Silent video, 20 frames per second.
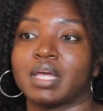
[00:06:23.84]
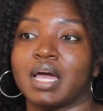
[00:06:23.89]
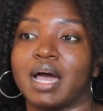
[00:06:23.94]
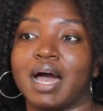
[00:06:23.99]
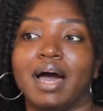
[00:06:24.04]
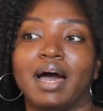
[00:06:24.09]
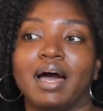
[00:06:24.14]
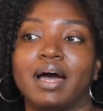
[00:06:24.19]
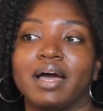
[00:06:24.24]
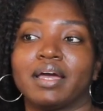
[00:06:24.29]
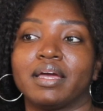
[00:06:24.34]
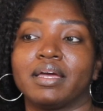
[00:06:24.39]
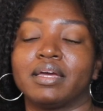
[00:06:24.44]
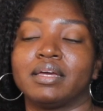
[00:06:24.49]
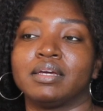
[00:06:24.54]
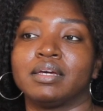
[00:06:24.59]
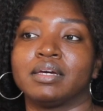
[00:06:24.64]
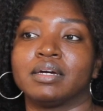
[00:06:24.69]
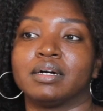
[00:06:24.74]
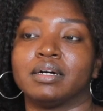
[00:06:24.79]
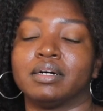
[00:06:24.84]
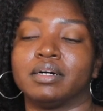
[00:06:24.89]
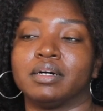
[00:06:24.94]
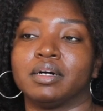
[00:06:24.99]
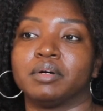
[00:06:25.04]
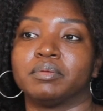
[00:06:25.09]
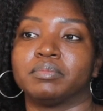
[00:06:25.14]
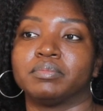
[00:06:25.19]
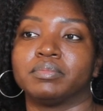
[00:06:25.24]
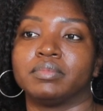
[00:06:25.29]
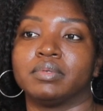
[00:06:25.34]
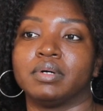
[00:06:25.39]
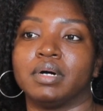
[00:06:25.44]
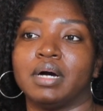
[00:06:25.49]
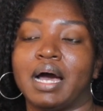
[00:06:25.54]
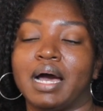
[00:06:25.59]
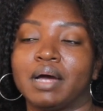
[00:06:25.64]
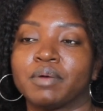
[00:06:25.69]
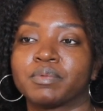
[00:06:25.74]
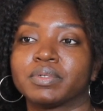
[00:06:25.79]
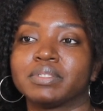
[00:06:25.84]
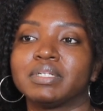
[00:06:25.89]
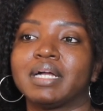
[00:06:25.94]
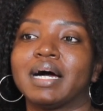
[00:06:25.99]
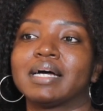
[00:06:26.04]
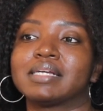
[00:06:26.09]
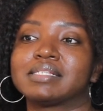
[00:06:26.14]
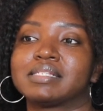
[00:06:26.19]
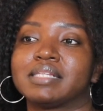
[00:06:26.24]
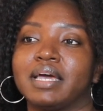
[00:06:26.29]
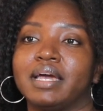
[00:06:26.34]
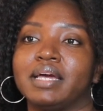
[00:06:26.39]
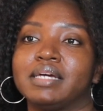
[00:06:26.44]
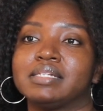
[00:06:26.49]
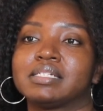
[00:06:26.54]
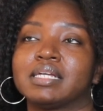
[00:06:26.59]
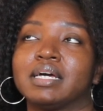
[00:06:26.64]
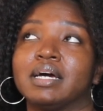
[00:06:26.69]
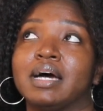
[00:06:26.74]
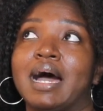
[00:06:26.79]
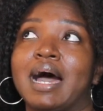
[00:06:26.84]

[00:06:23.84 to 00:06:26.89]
I um I realized that